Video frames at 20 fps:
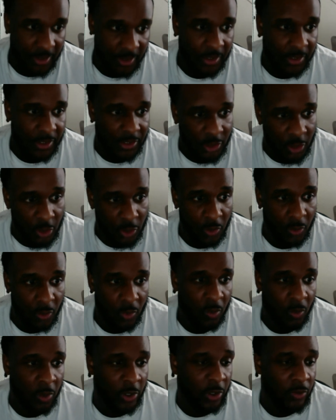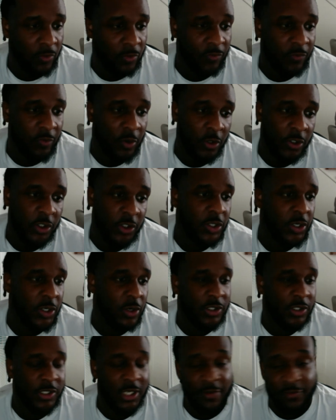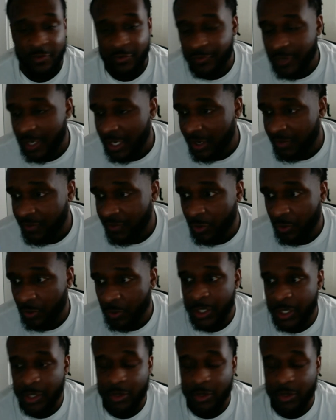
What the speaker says: So where it refers to your seventh day of your week,